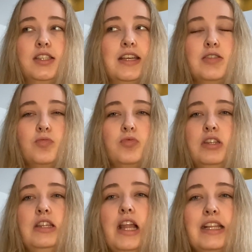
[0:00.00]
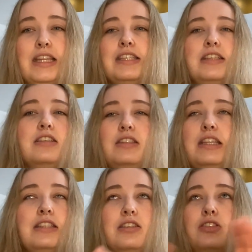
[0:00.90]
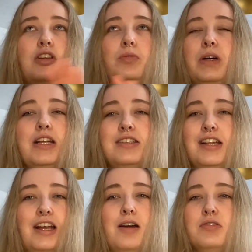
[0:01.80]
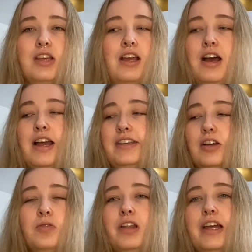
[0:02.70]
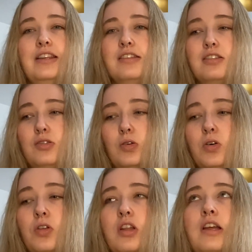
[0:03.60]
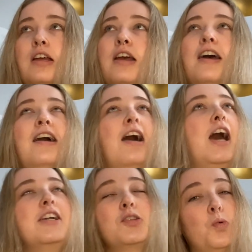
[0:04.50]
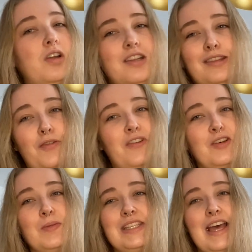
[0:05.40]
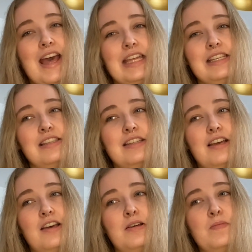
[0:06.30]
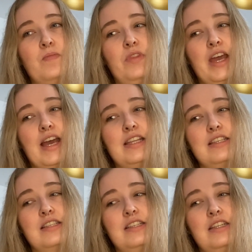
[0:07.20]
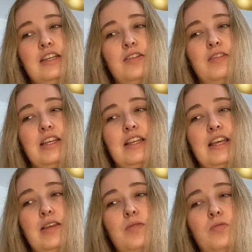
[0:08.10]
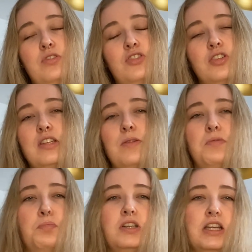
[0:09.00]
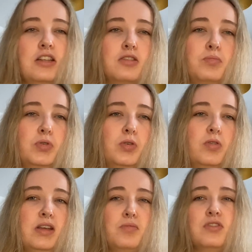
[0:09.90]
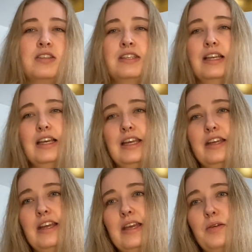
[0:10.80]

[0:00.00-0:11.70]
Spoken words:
is too much. Like, I was like, I don't like this at all. I just wanted the film to end, and you know, it was predictable, it was silly,